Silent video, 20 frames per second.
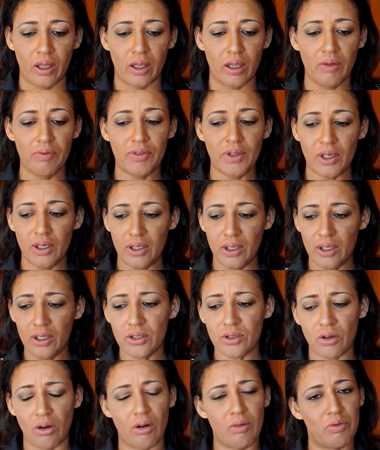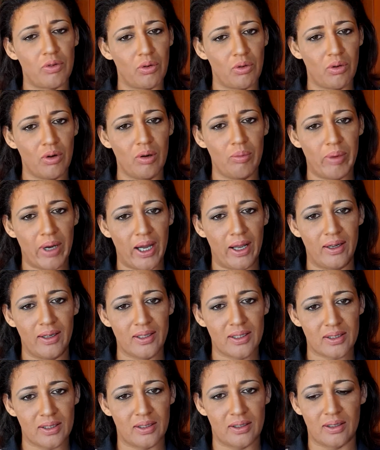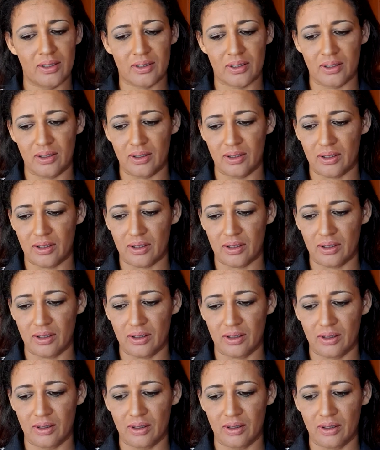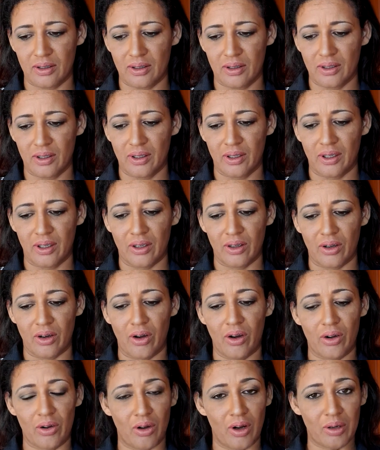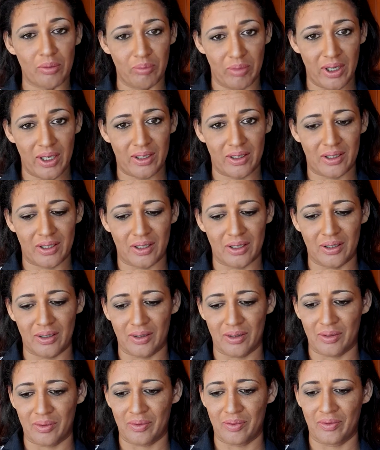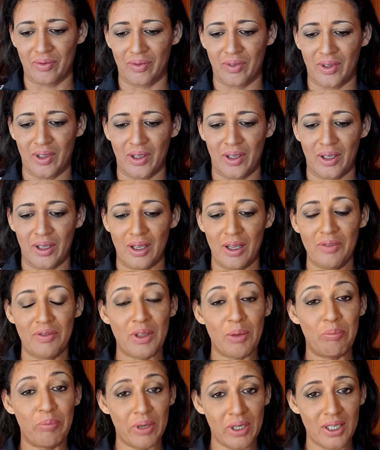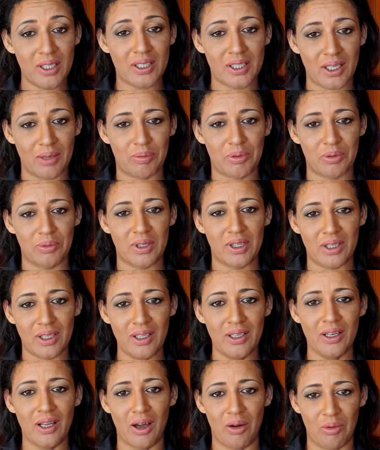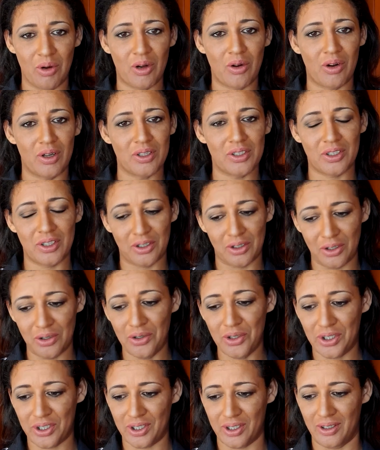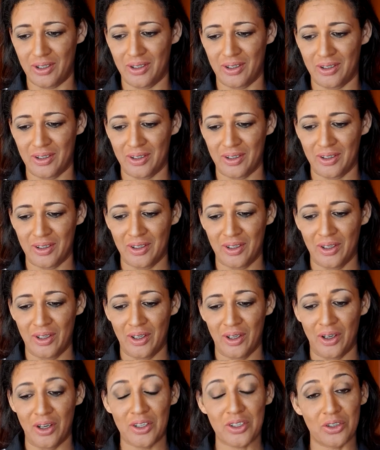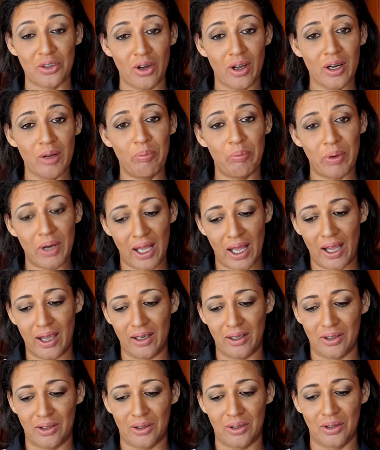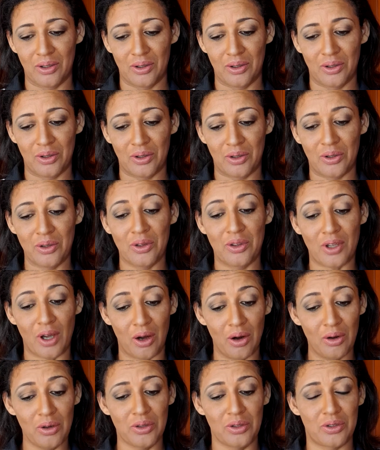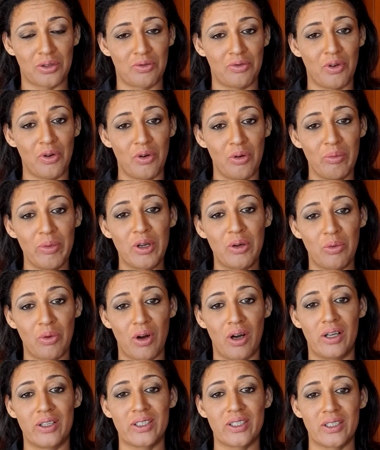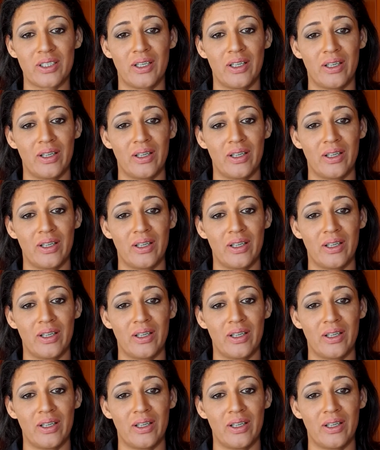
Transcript: If the needs of law-abiding citizens are not met, if the precepts within our constitution is not applied to those for whom it was